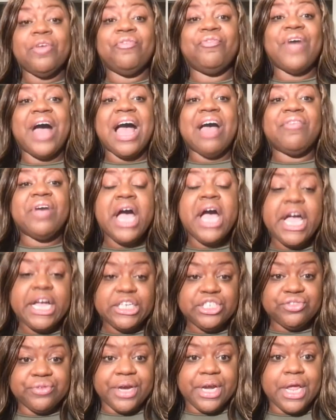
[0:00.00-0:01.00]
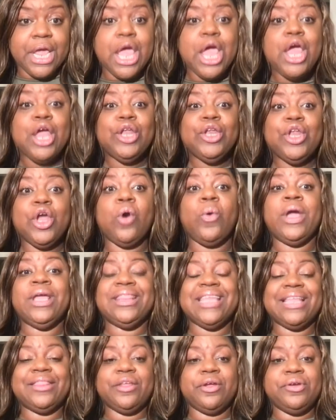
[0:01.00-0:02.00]
500, knowing
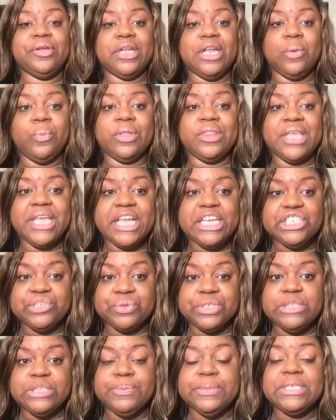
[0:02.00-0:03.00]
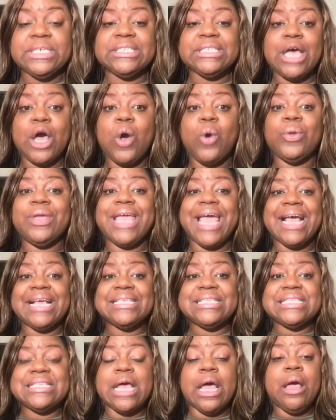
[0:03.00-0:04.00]
that they're dealing with injuries because, oh yes,
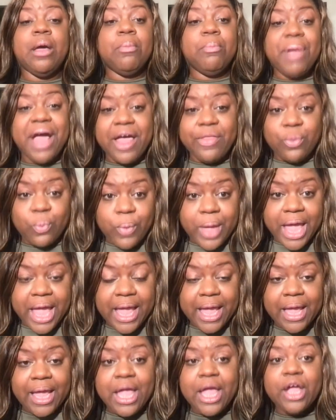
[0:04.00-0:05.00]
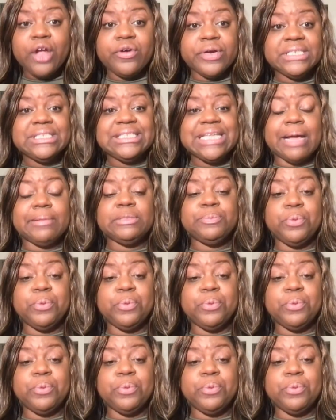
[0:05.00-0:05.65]
by the way, Kristaps